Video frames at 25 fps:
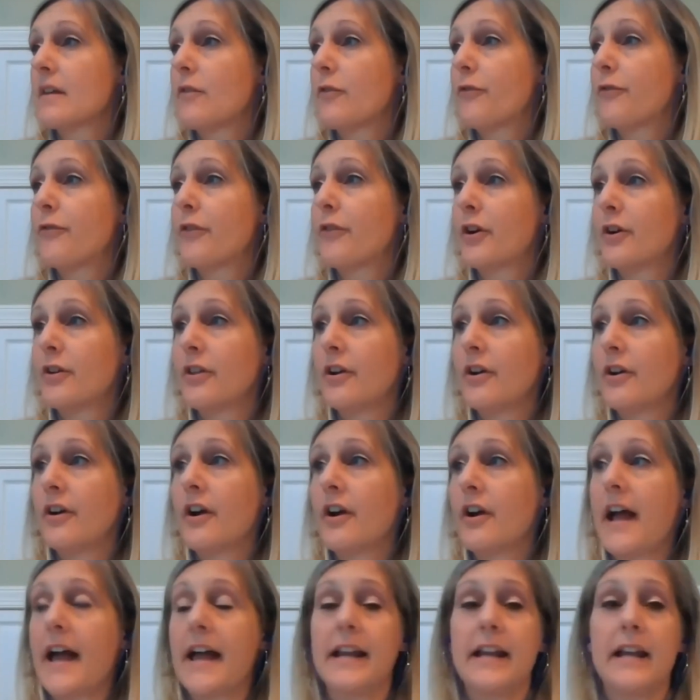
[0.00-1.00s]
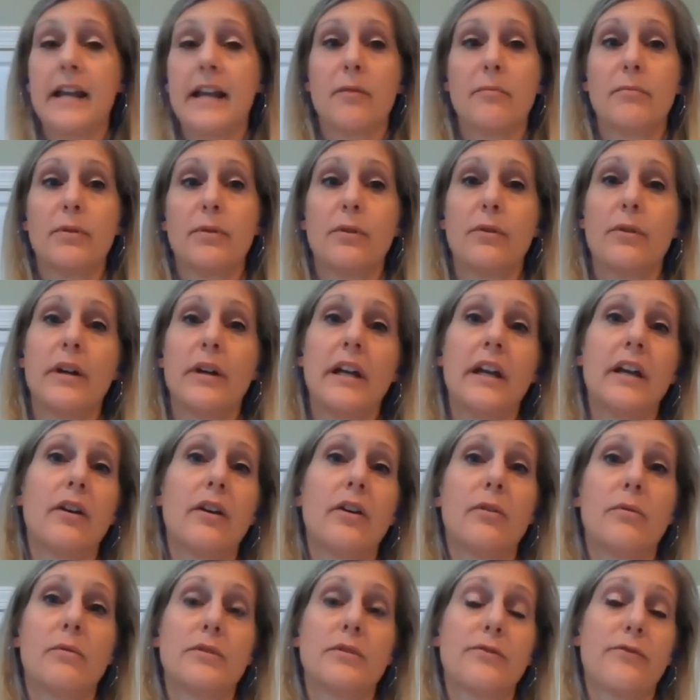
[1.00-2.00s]
Further, any employee
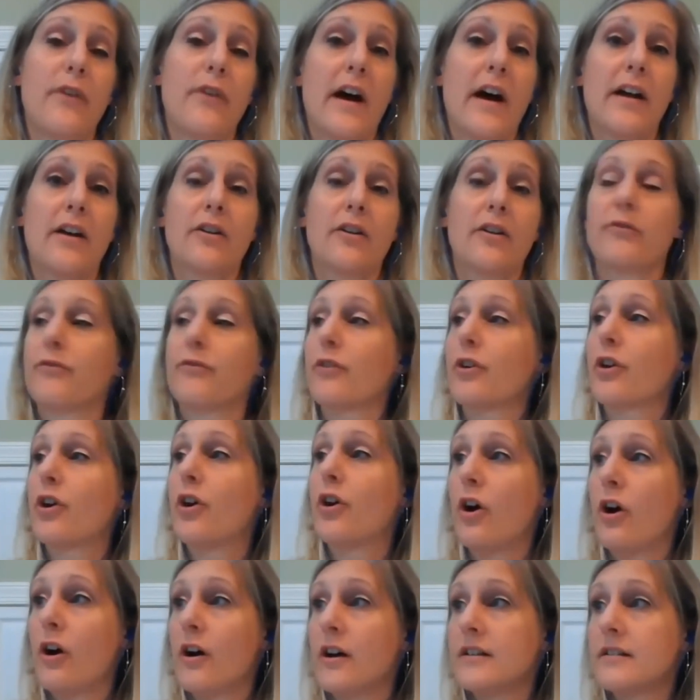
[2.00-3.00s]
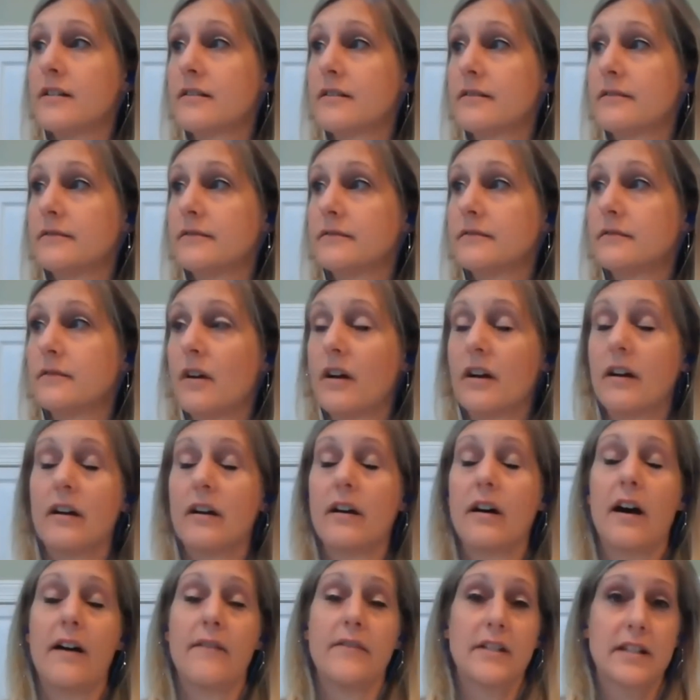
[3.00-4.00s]
who was fired for cause,
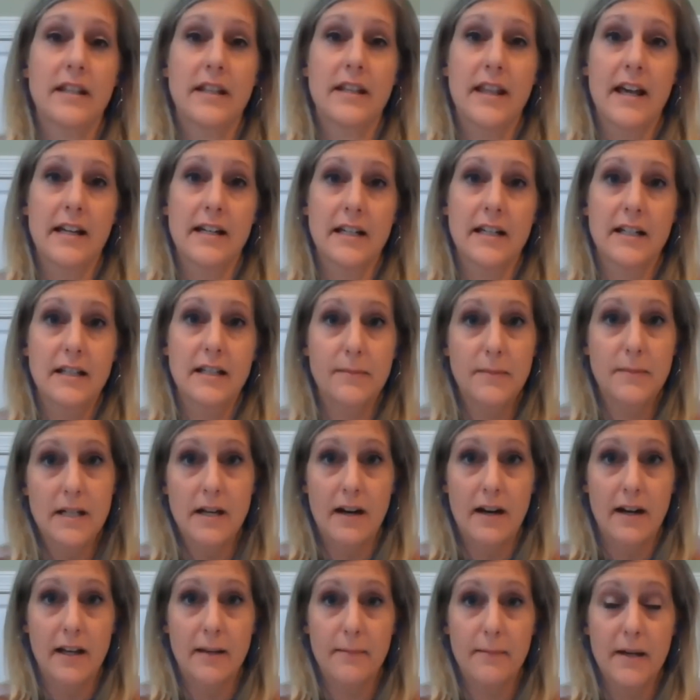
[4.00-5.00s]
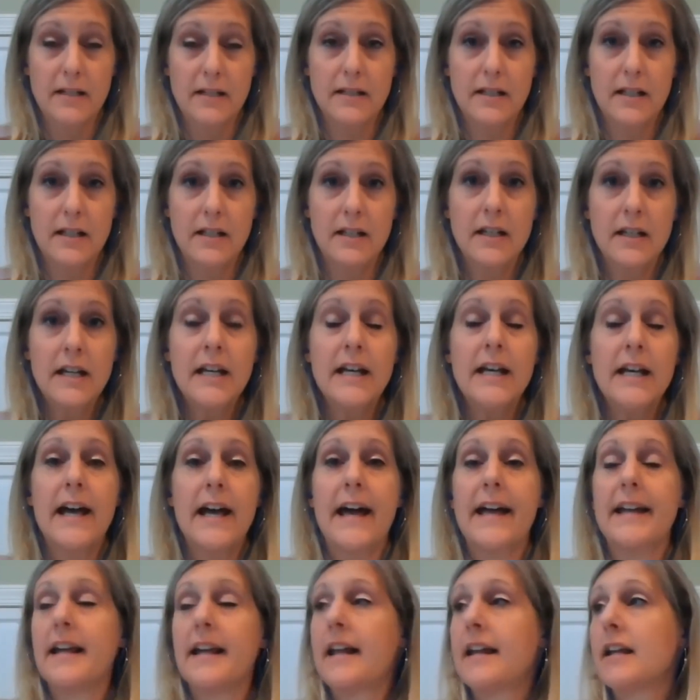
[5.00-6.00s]
obviously that needs to be documented,
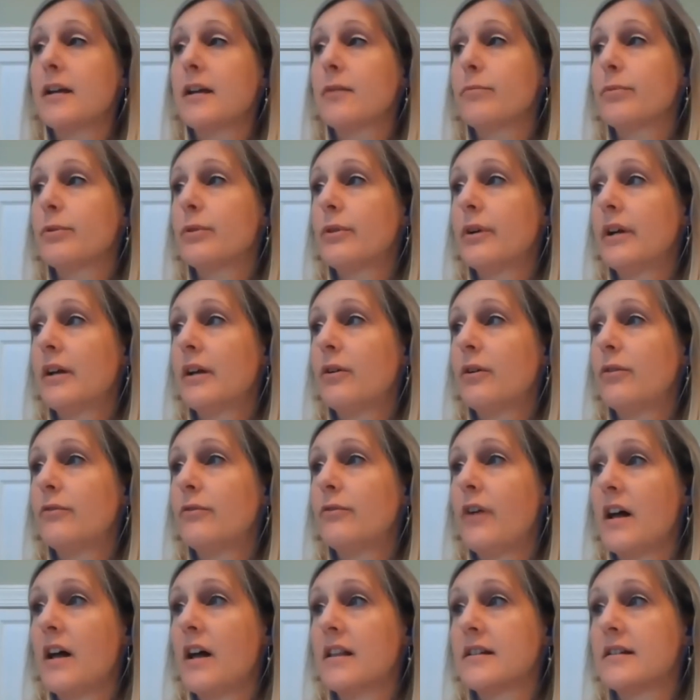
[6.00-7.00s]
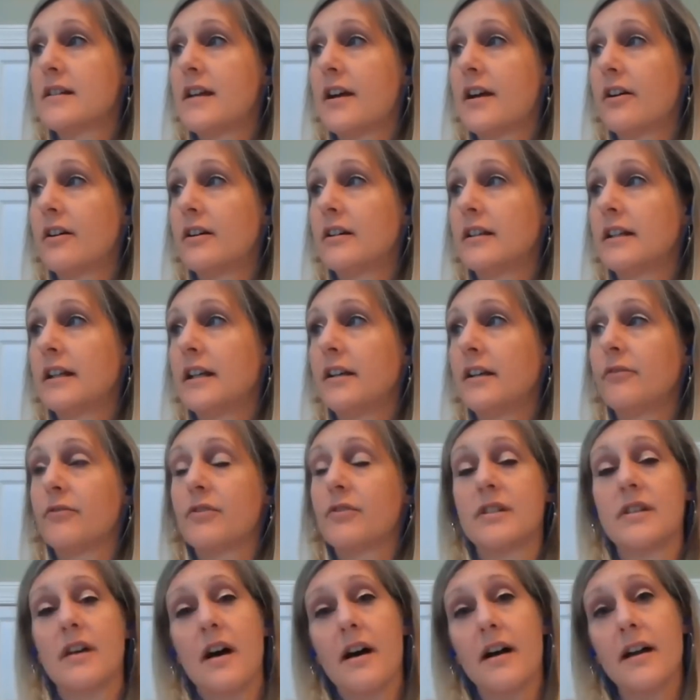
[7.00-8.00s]
and any employee who voluntarily
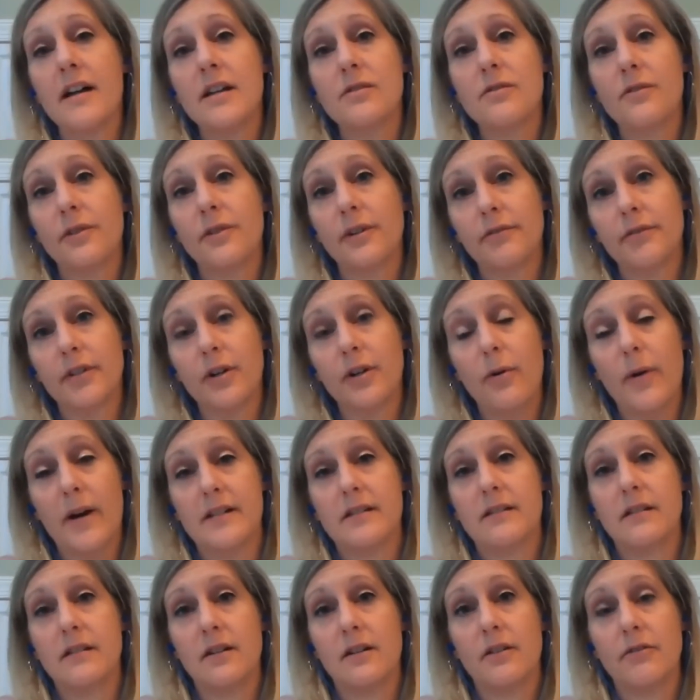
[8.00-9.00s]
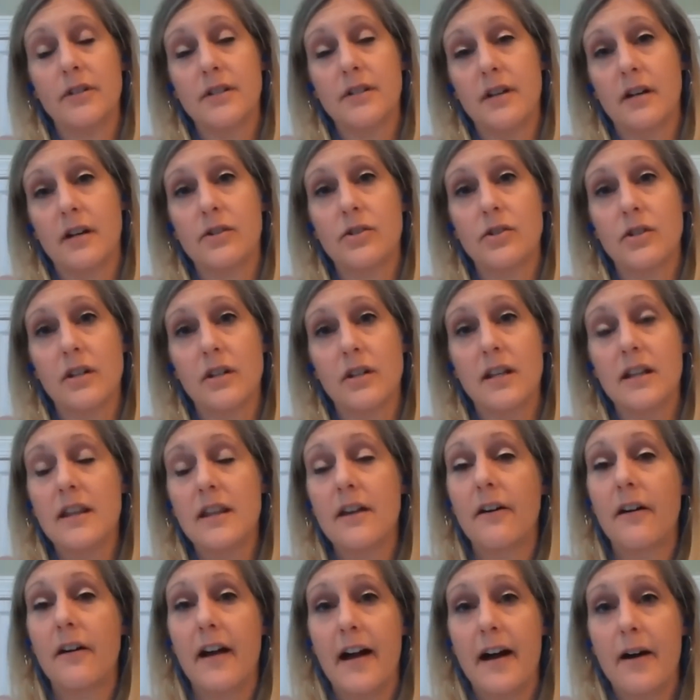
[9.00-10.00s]
resigned or requested a reduction in
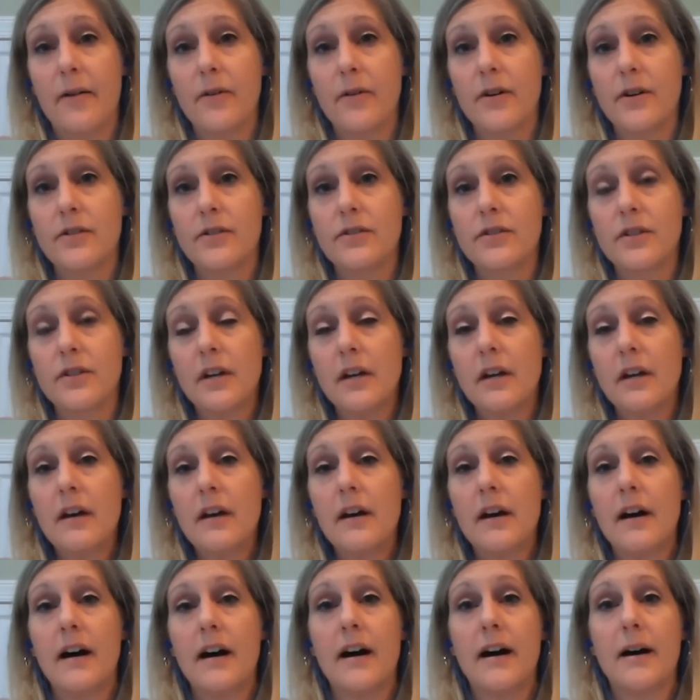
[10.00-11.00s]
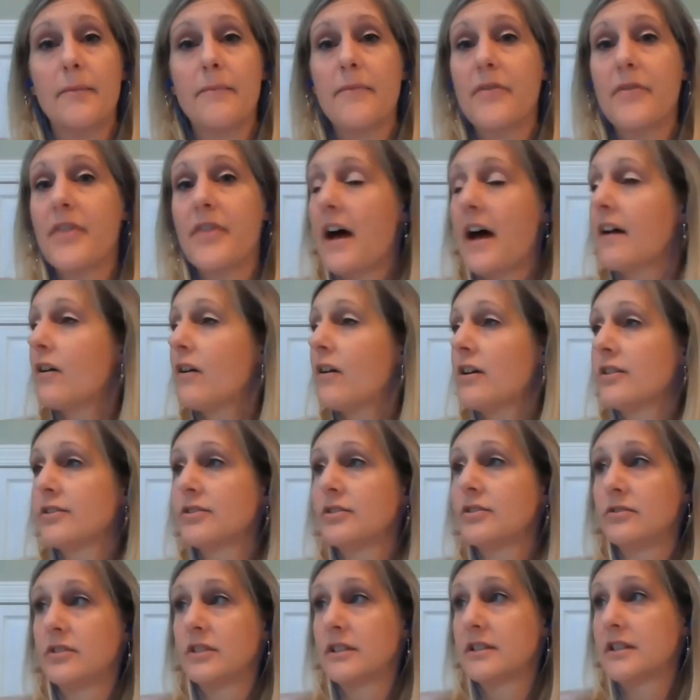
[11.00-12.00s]
their hours, that
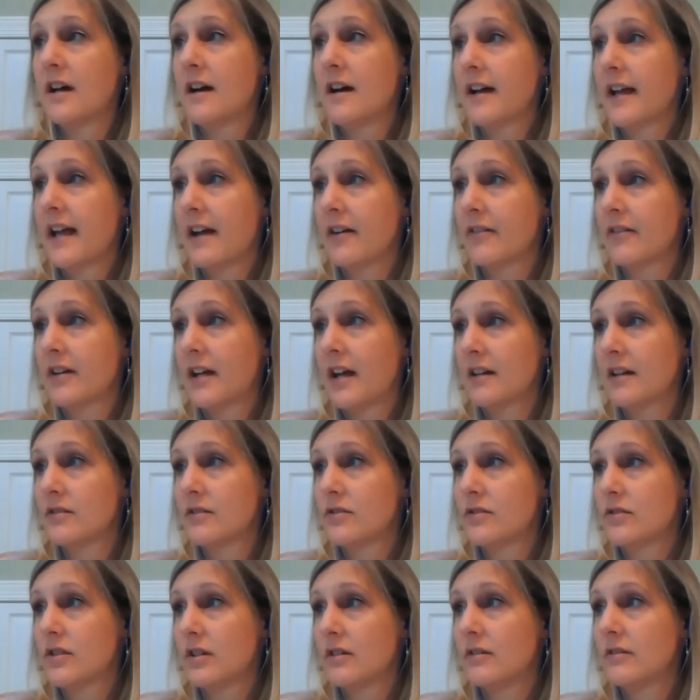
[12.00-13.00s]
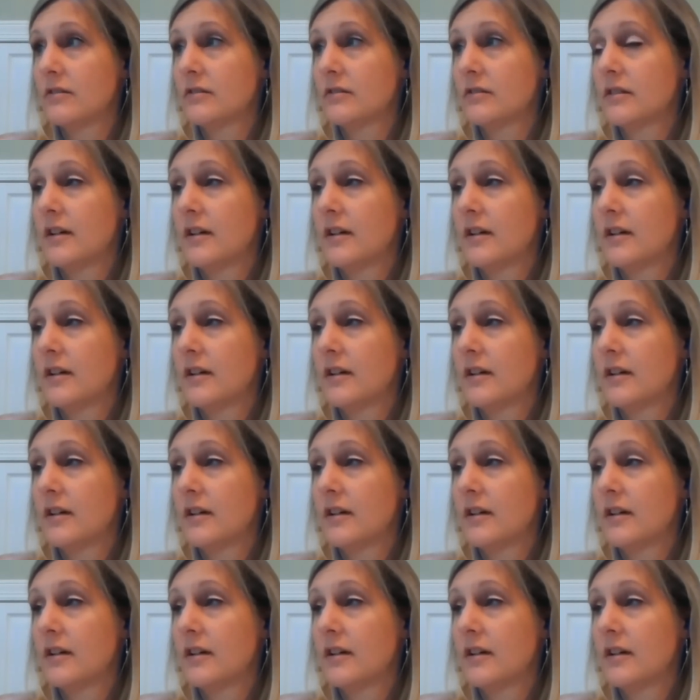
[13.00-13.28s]
also does not count against you.